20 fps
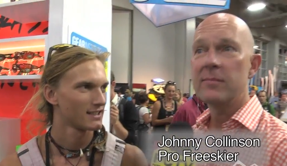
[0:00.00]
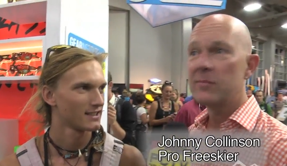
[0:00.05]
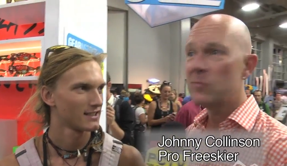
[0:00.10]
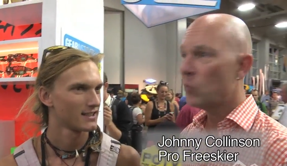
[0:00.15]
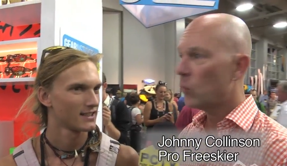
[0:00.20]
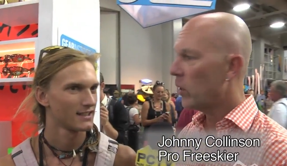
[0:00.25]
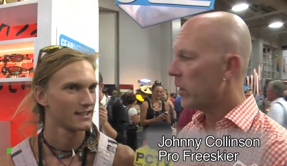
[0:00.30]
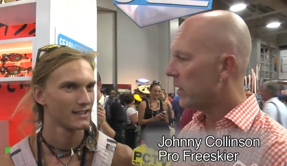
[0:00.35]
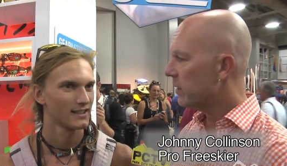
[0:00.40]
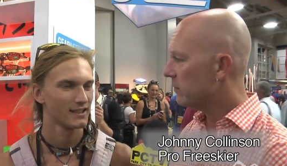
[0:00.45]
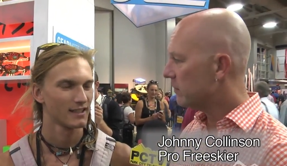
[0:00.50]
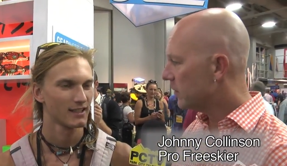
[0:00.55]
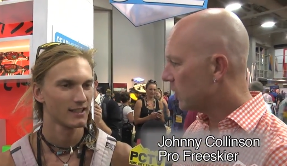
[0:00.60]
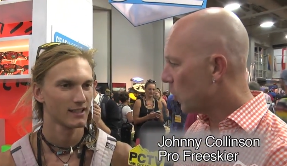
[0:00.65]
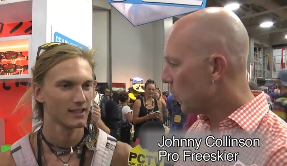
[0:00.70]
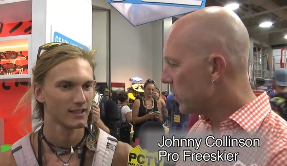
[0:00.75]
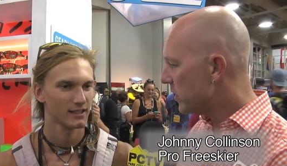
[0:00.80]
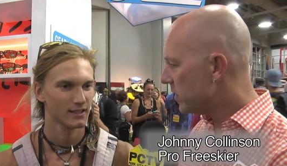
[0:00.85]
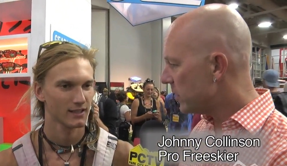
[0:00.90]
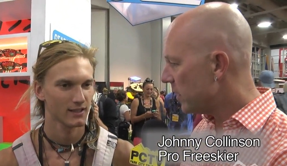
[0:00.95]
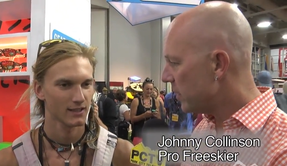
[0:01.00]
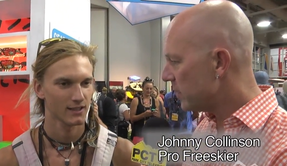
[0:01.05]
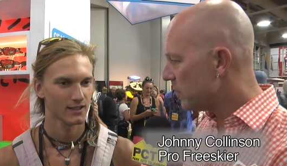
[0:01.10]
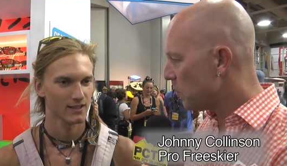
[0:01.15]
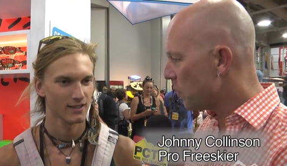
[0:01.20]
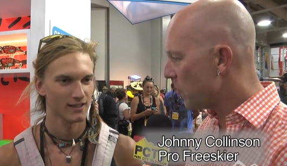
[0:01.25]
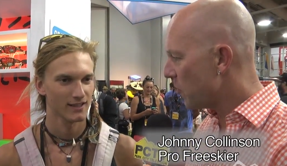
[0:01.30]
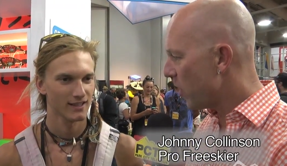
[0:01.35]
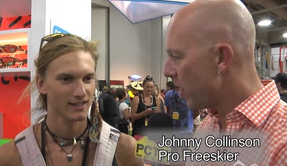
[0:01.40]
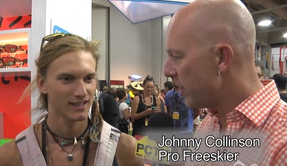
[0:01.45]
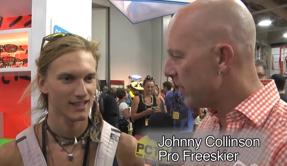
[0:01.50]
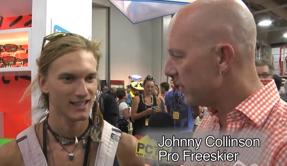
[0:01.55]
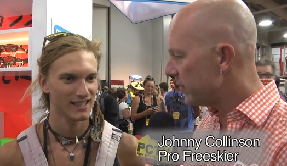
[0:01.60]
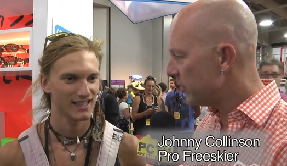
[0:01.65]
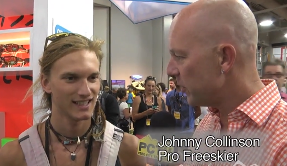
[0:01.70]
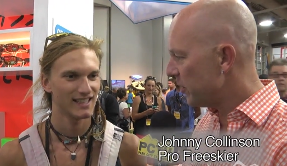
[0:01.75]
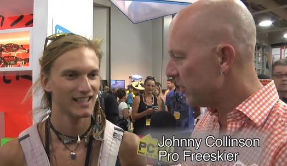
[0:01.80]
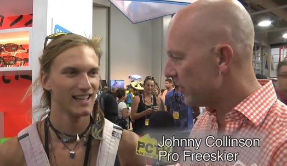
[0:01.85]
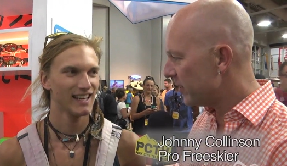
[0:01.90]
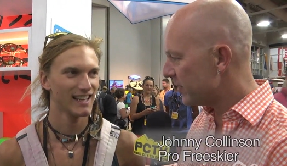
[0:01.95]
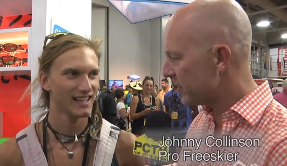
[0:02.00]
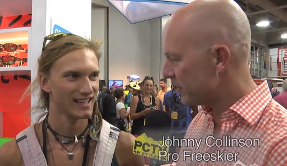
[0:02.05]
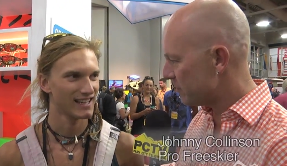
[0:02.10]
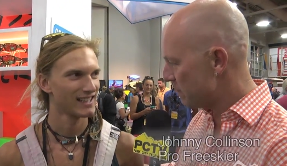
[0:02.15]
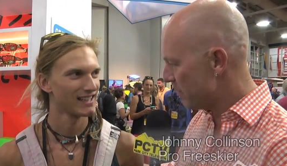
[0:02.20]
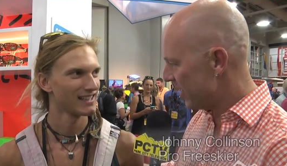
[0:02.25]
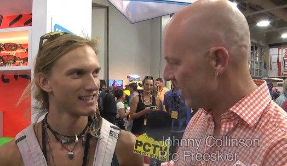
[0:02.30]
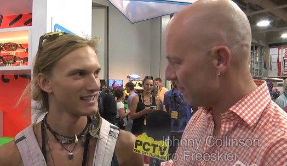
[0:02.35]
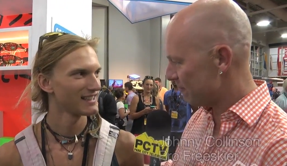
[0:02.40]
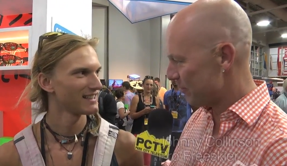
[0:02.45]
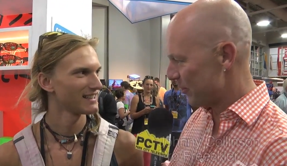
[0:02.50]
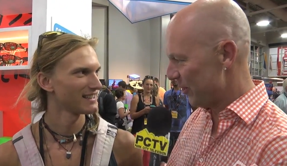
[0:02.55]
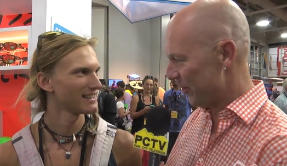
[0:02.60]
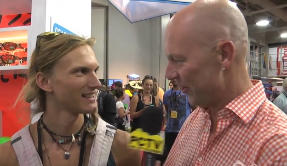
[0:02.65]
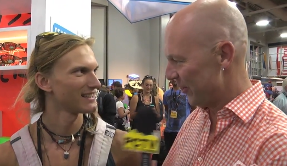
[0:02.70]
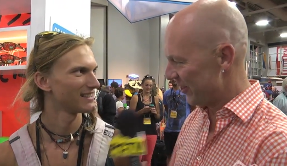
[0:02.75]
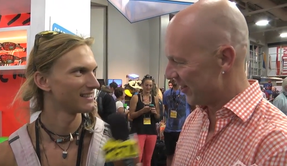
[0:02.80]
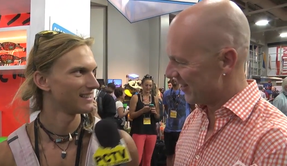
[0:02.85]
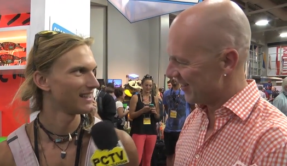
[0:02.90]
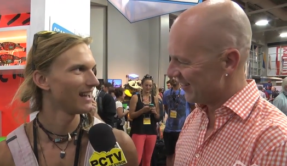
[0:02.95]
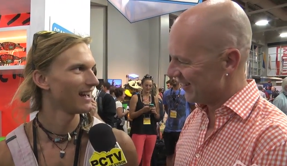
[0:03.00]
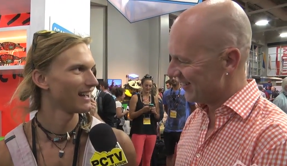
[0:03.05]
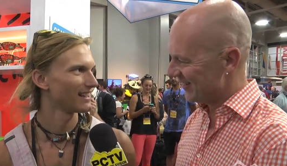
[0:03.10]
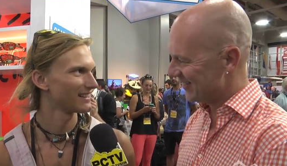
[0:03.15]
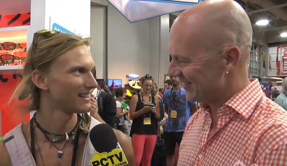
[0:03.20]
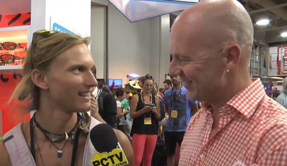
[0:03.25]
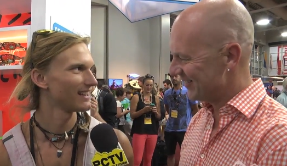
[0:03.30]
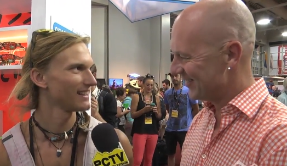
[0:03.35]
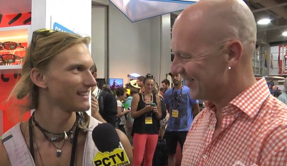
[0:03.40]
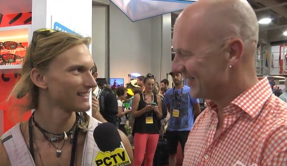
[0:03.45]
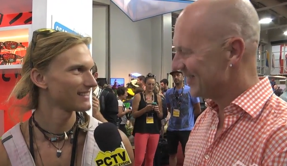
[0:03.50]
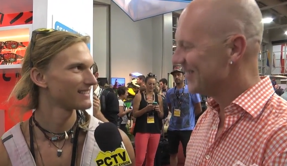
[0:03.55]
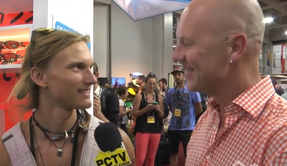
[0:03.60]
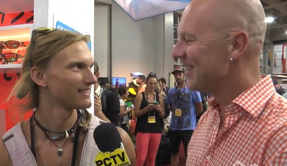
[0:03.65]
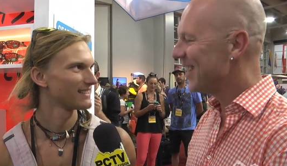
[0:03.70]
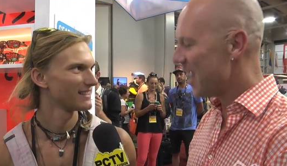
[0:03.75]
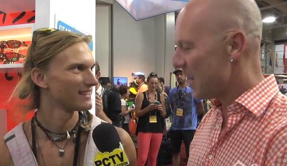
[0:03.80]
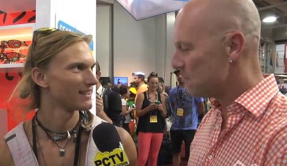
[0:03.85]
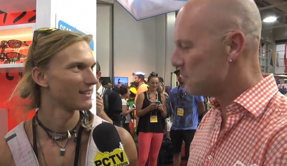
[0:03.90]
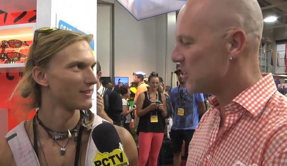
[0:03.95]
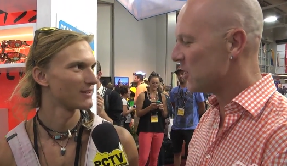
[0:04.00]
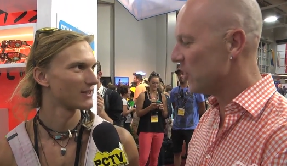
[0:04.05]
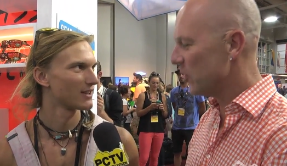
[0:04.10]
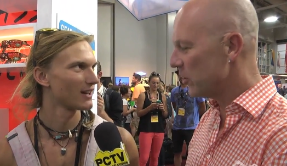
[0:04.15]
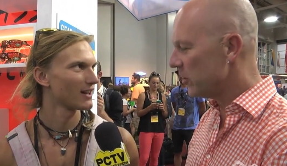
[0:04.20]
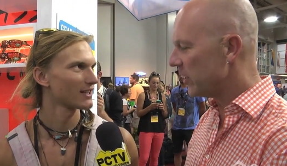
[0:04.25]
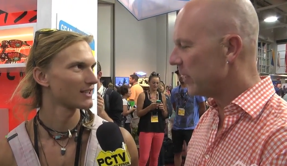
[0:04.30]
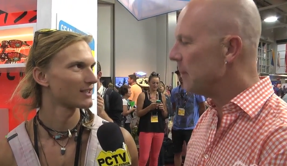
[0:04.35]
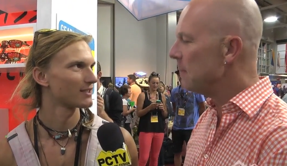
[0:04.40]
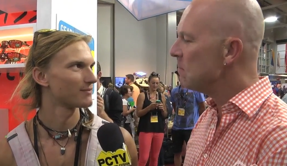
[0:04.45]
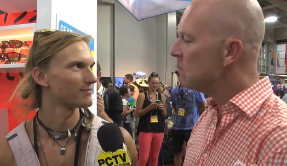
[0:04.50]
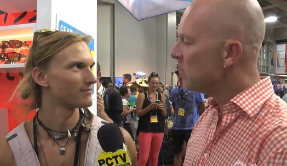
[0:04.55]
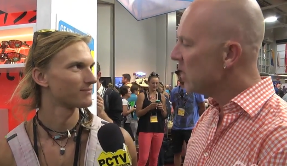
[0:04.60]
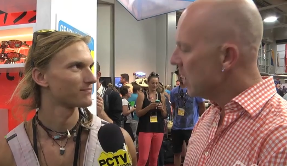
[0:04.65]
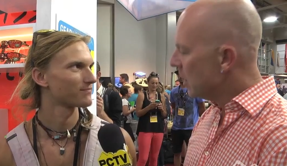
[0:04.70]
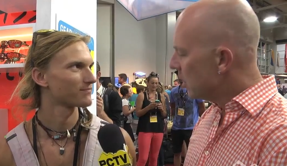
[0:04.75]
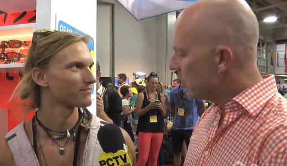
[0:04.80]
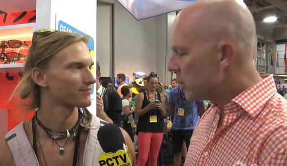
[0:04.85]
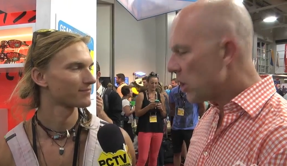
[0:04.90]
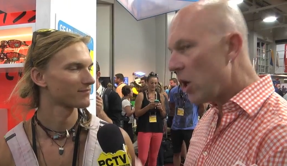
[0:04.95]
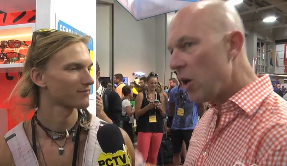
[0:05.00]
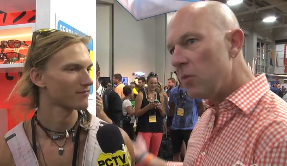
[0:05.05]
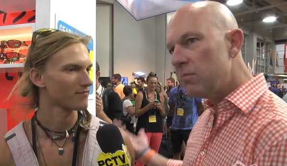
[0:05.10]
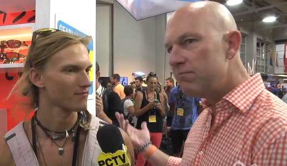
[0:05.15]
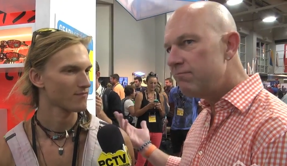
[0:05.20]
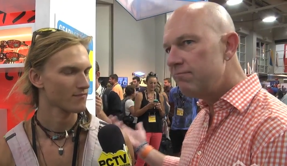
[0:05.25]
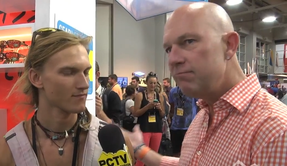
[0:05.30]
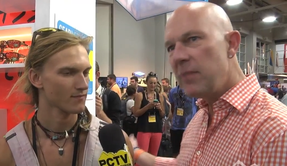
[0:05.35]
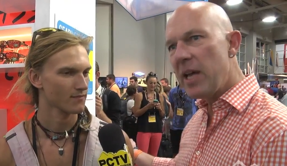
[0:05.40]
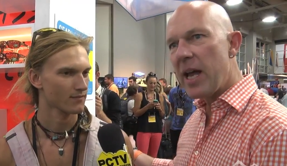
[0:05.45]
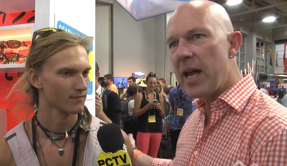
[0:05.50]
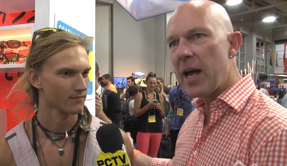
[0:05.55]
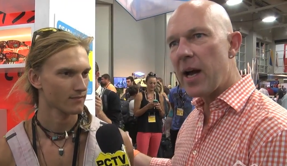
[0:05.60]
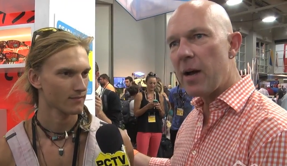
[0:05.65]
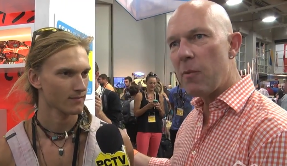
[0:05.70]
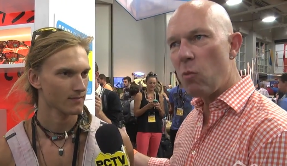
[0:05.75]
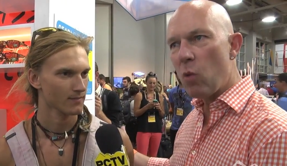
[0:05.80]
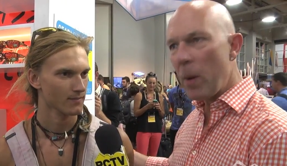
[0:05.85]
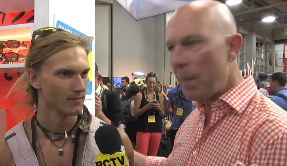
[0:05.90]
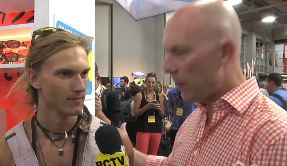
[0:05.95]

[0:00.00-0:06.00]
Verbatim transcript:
Speaker 1: What a coincidence we run into you yeah. at the Smith booth. Yeah, right? Absolutely. It's awesome. So, yeah. what